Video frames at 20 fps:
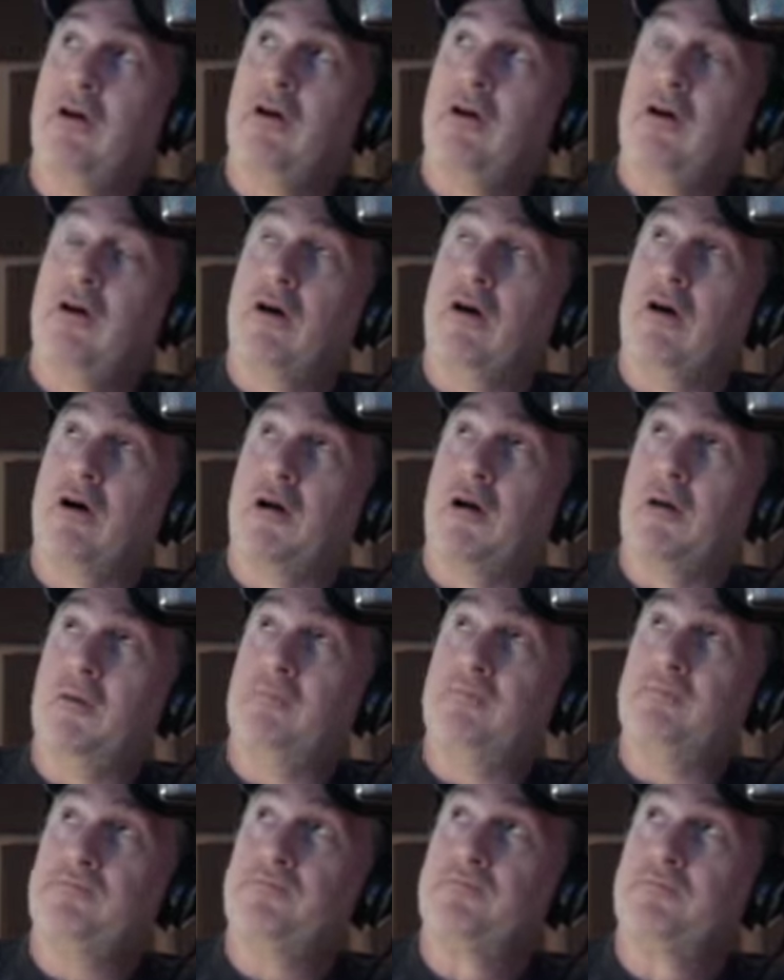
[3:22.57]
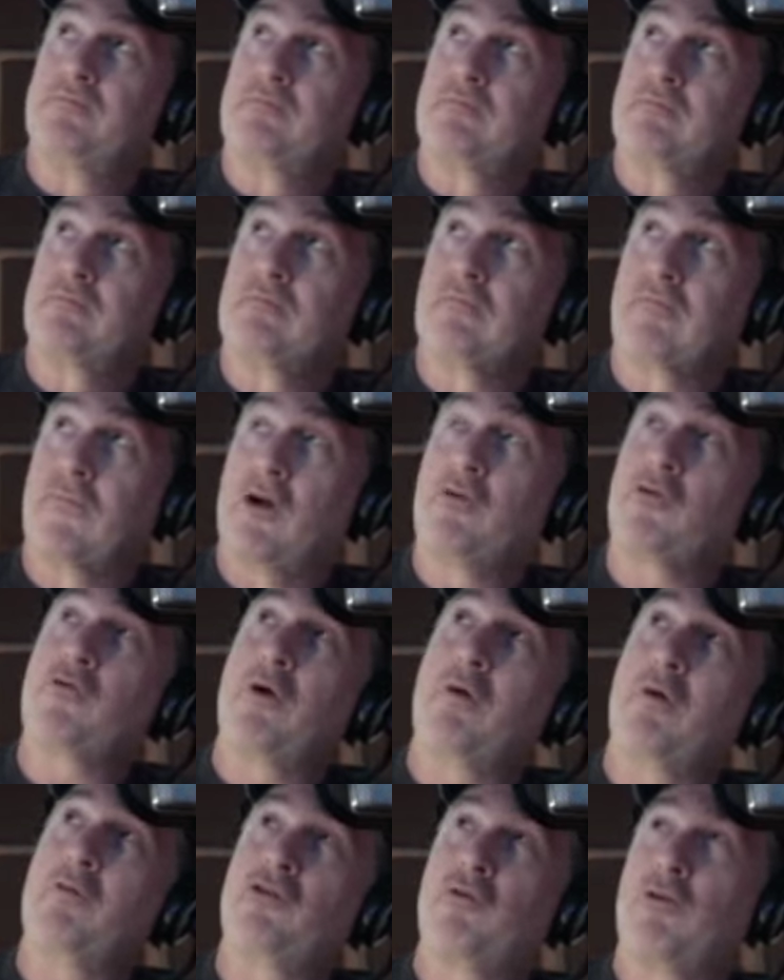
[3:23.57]
It was
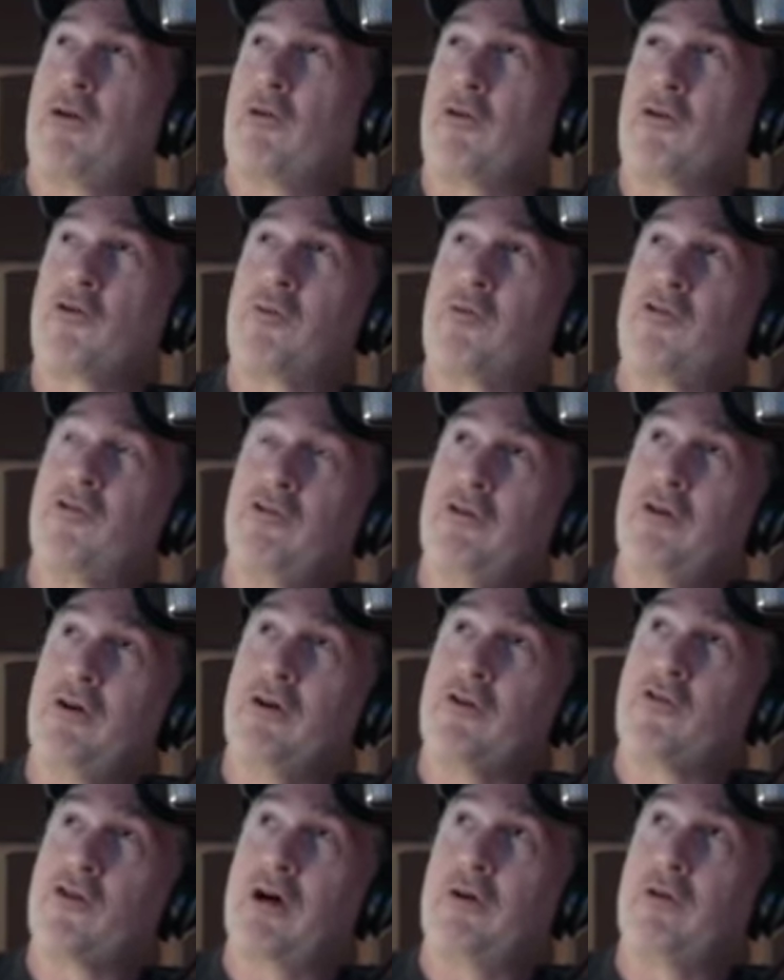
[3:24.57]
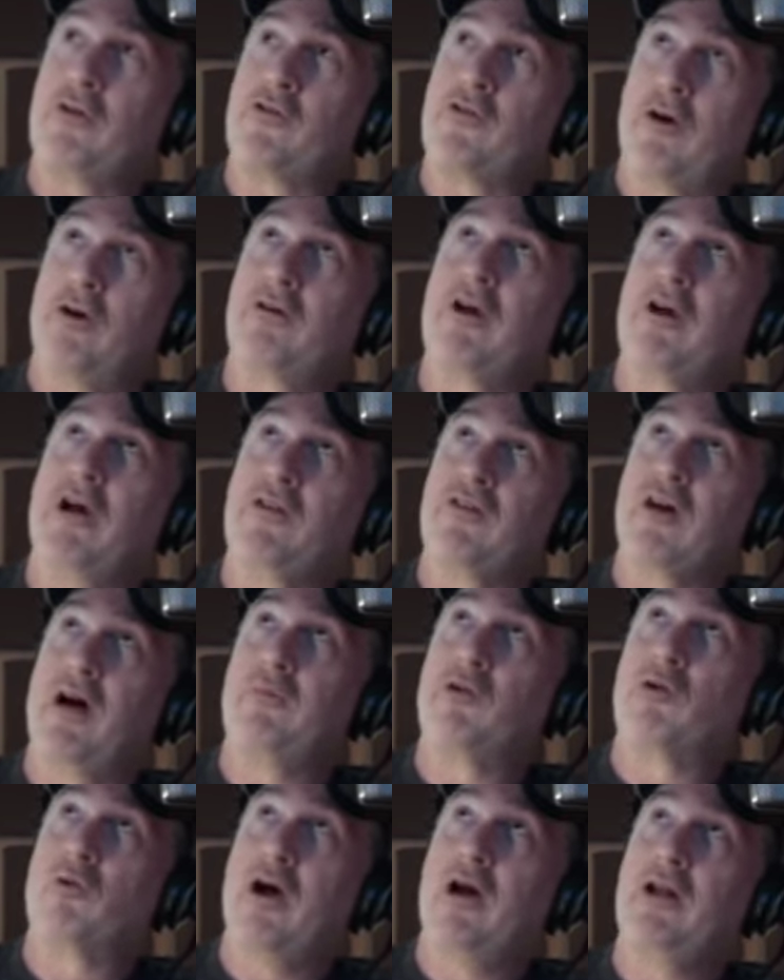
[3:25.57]
around between Christmas and New Year's. I would say, okay, time
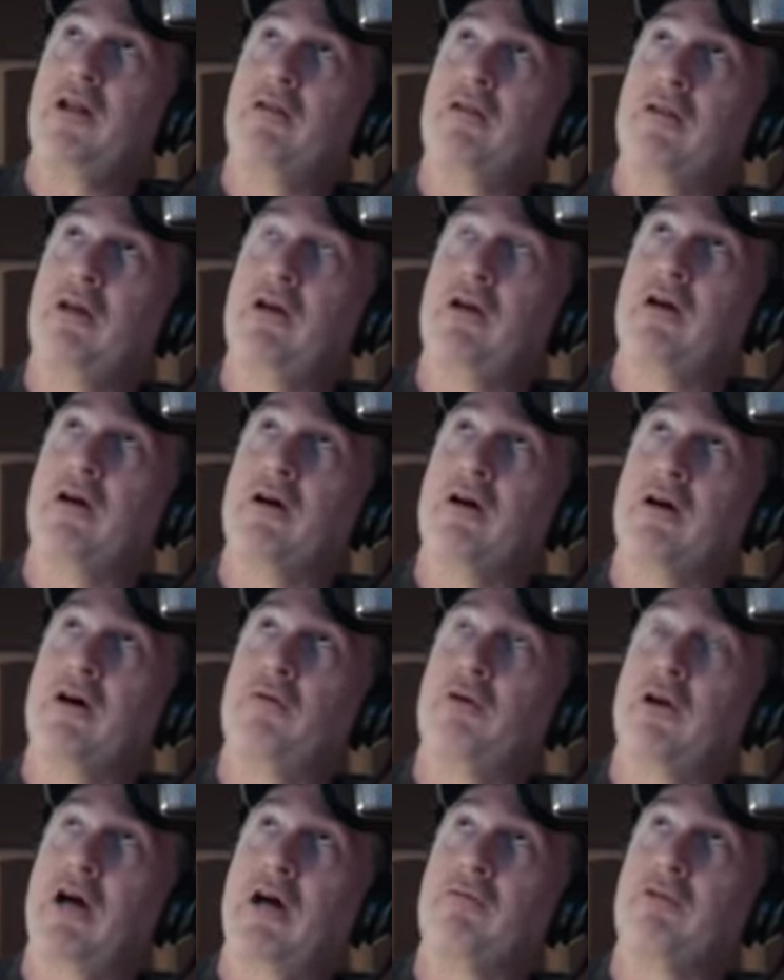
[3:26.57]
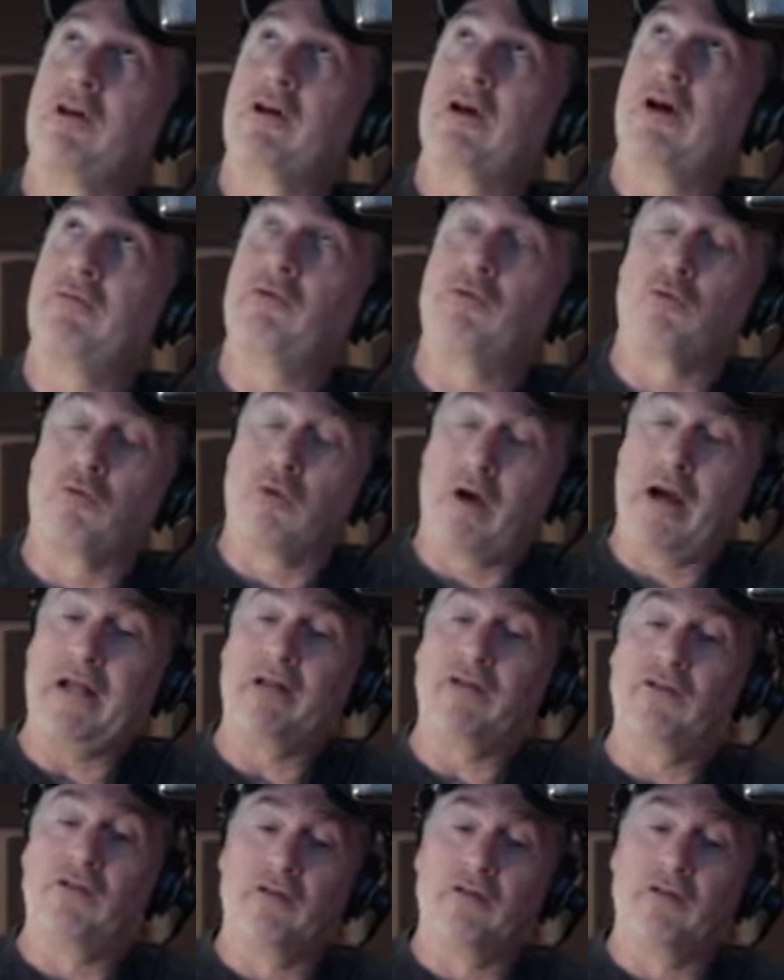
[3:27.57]
to write in the. I would write.